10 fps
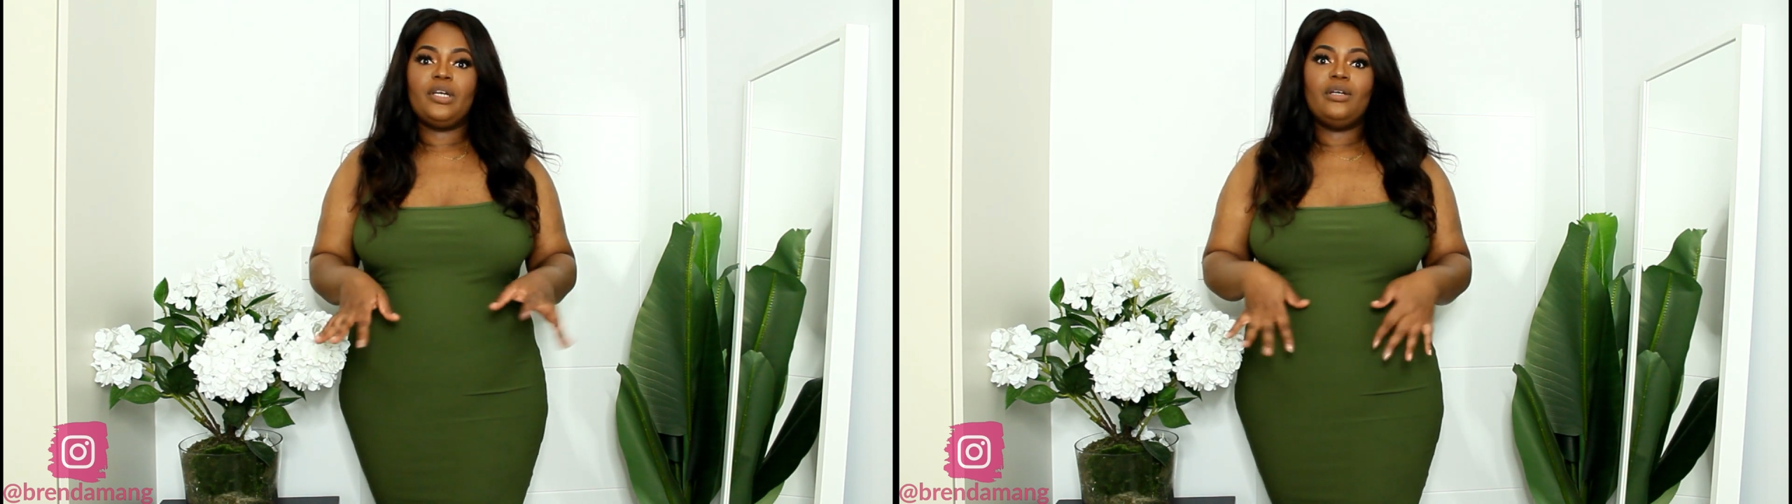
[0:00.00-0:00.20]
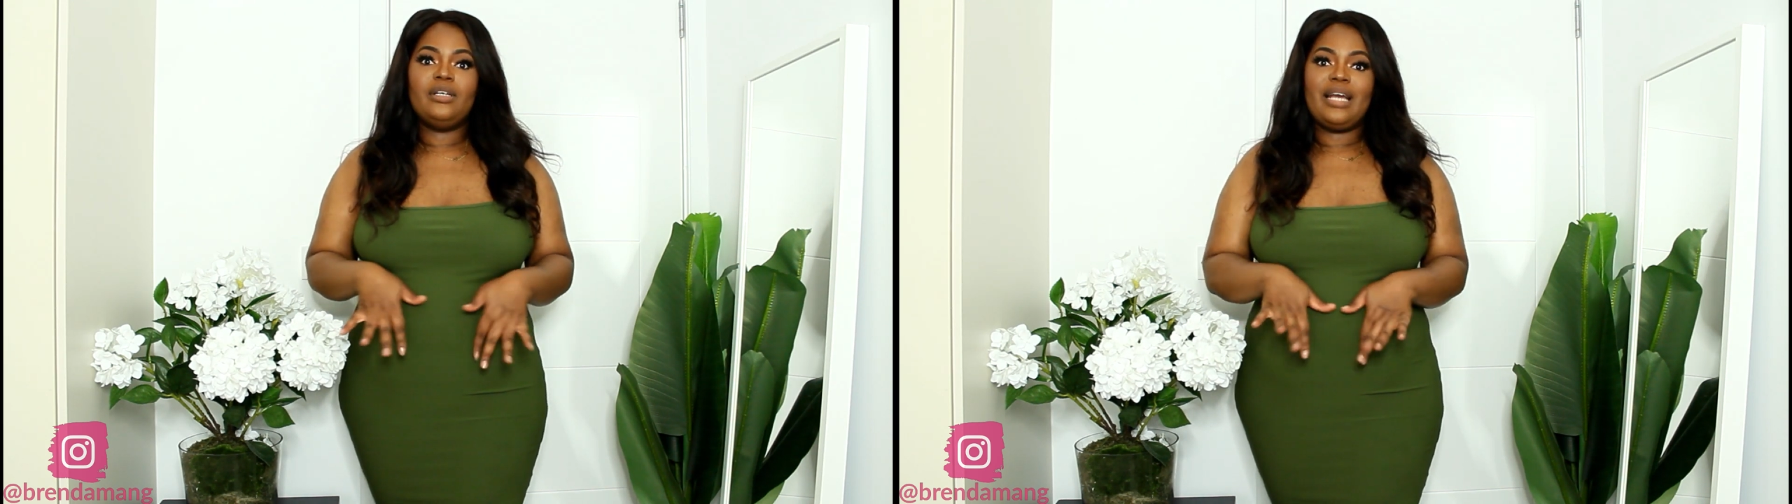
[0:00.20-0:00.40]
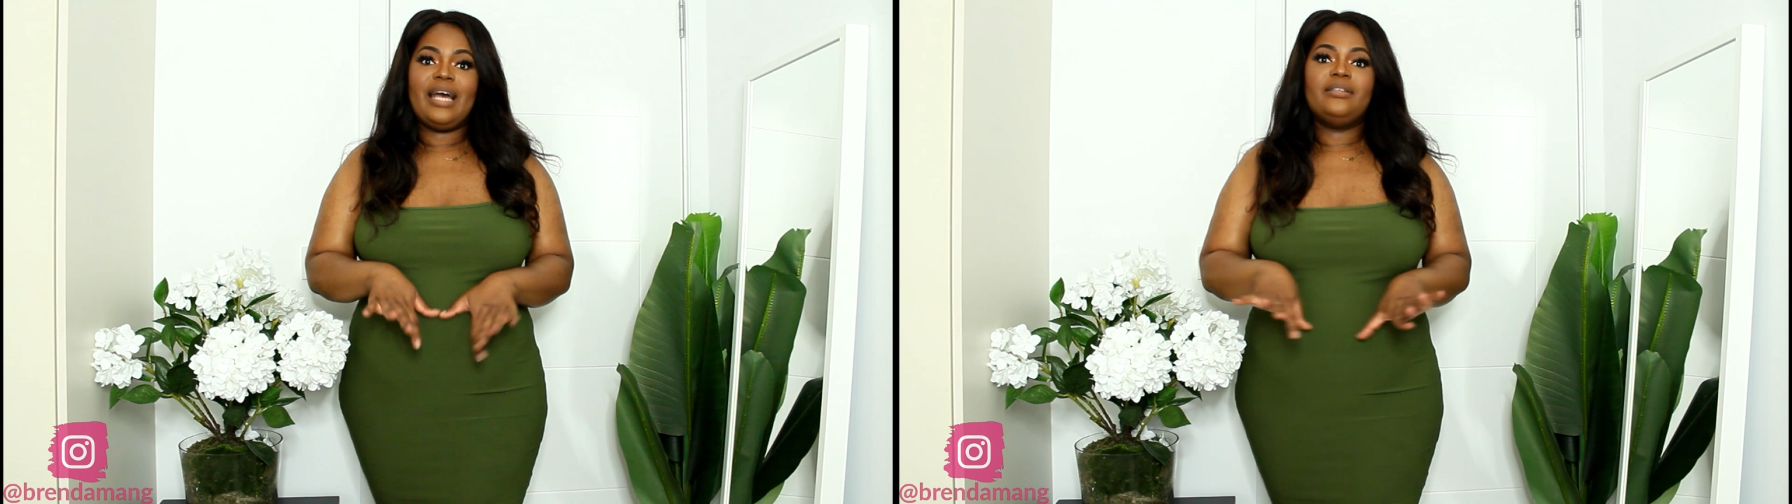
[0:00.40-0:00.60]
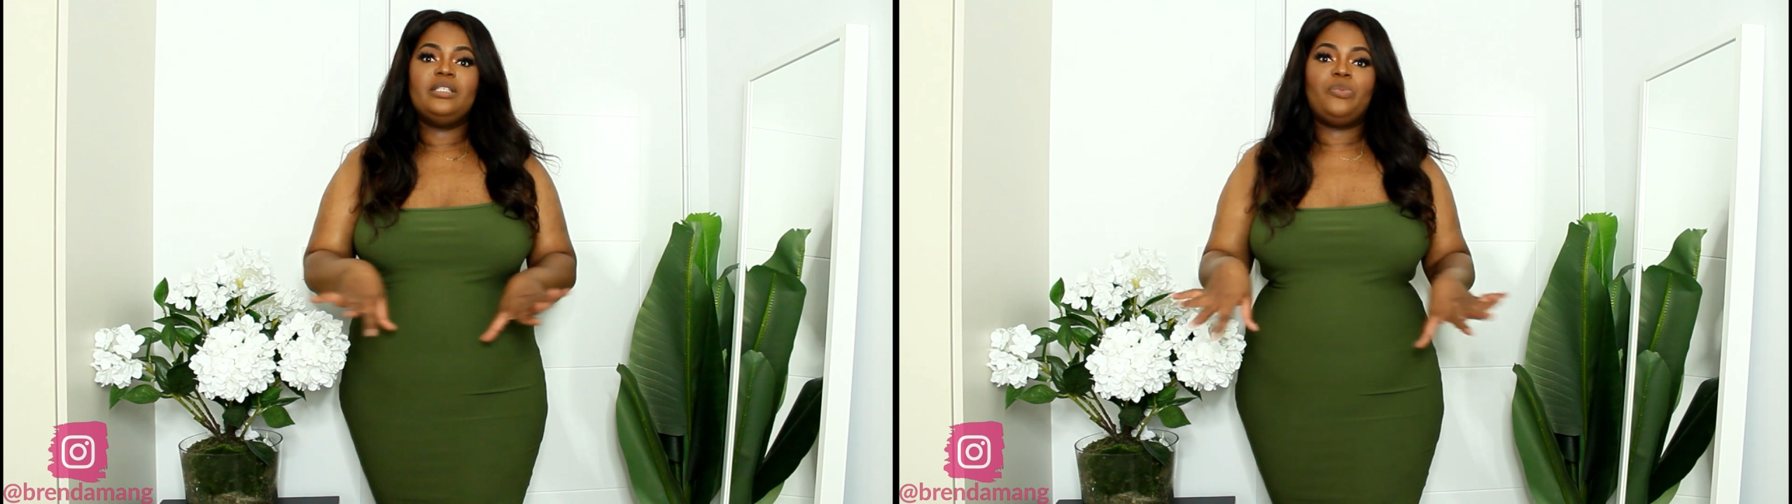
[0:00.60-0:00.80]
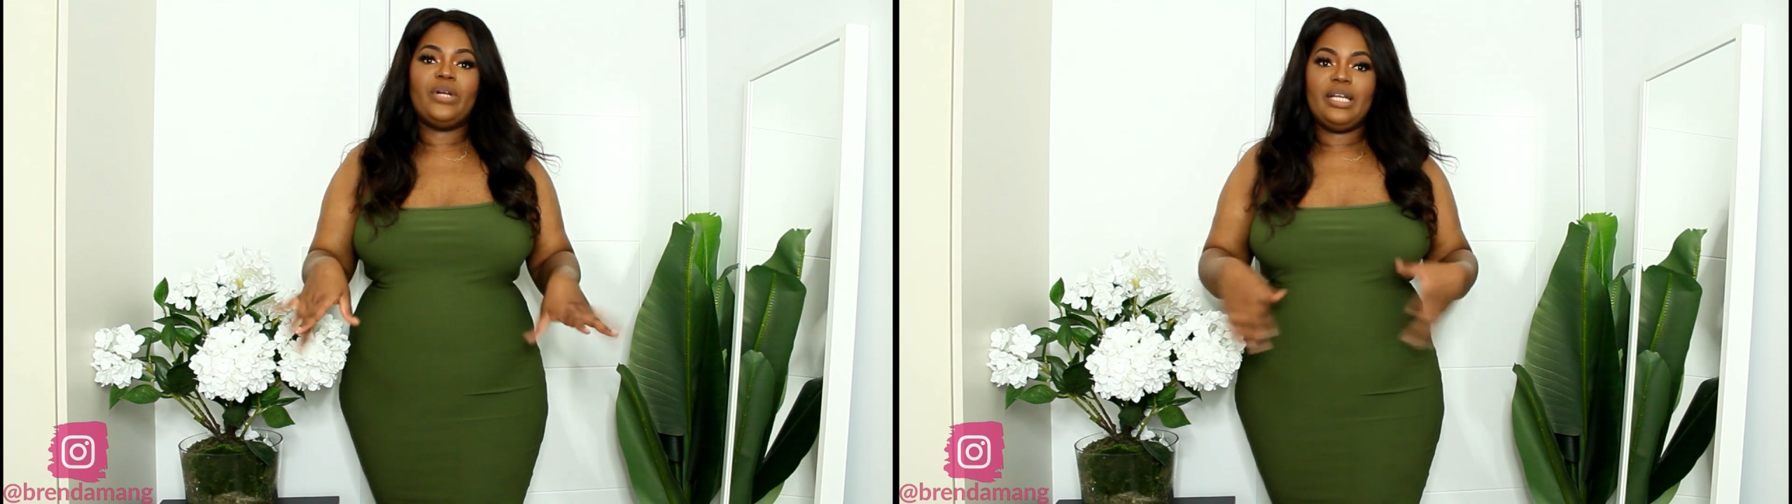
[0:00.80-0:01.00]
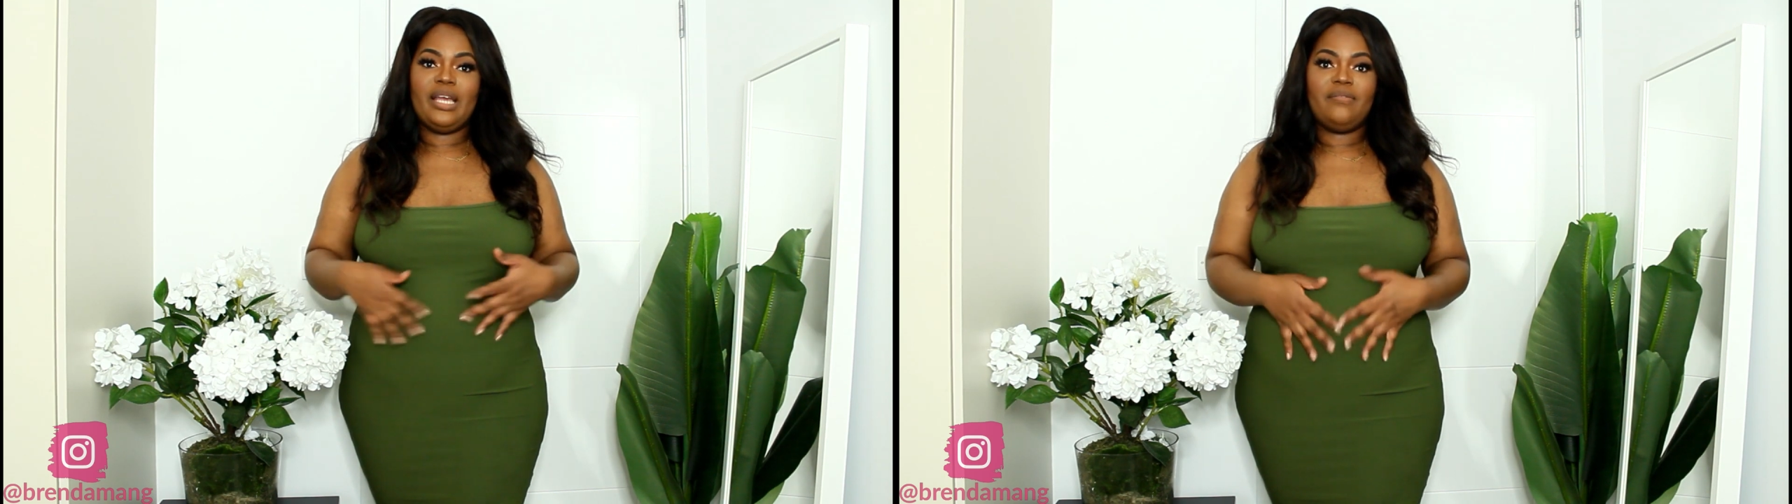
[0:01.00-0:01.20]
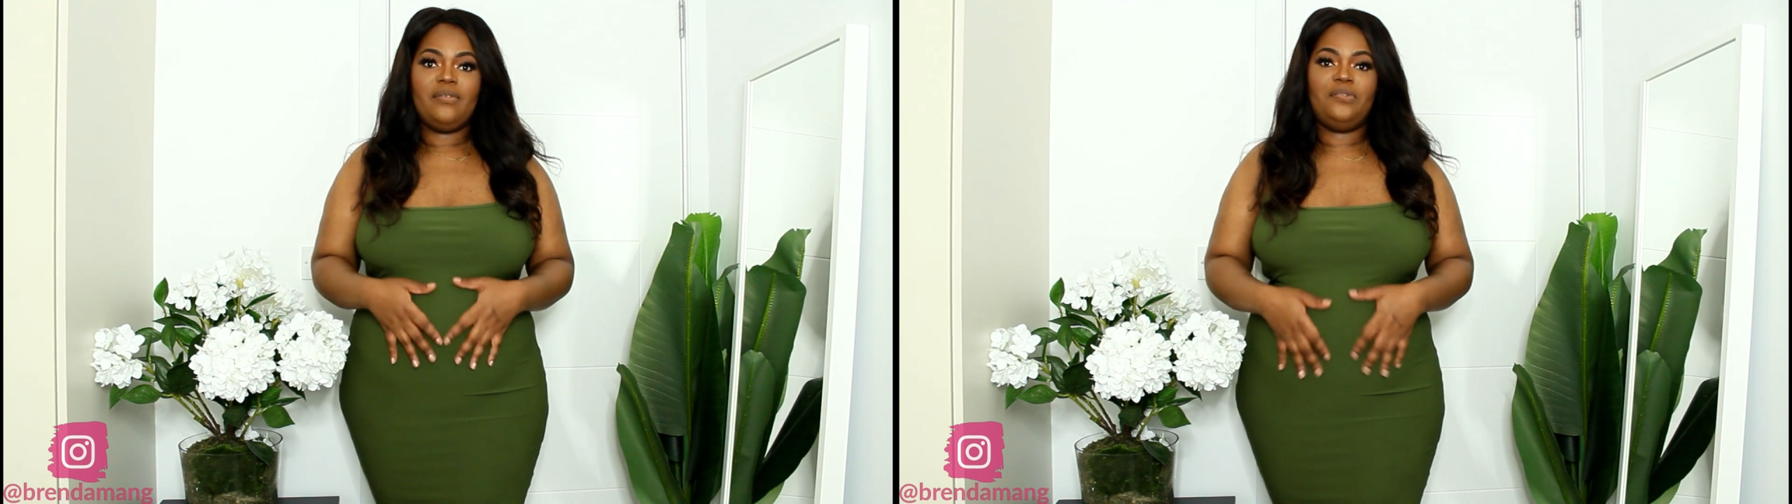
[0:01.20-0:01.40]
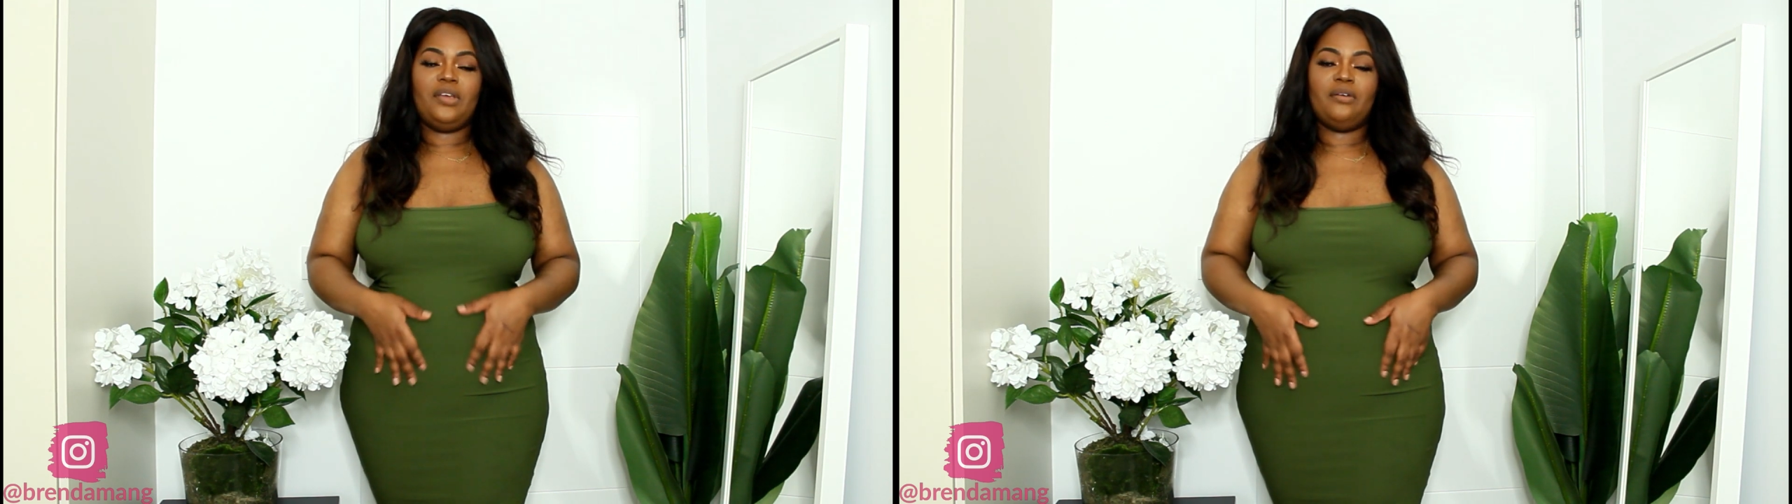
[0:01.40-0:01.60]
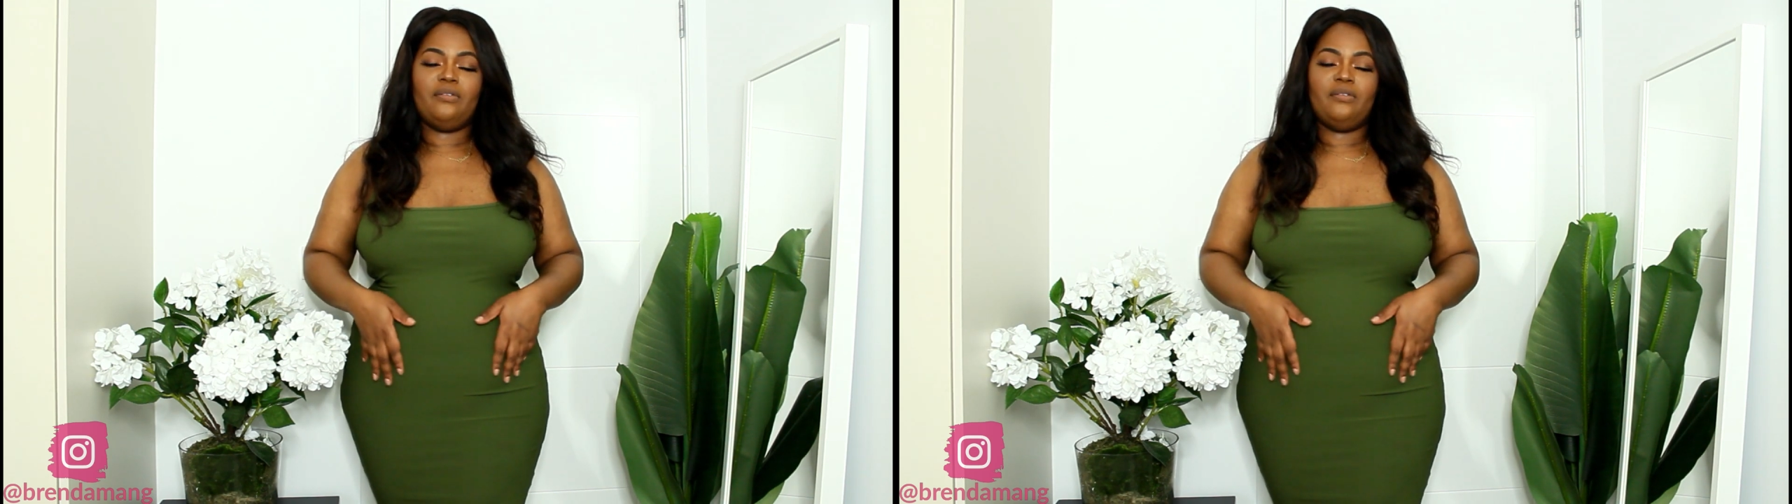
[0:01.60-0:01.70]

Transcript: very good at kind of spreading everything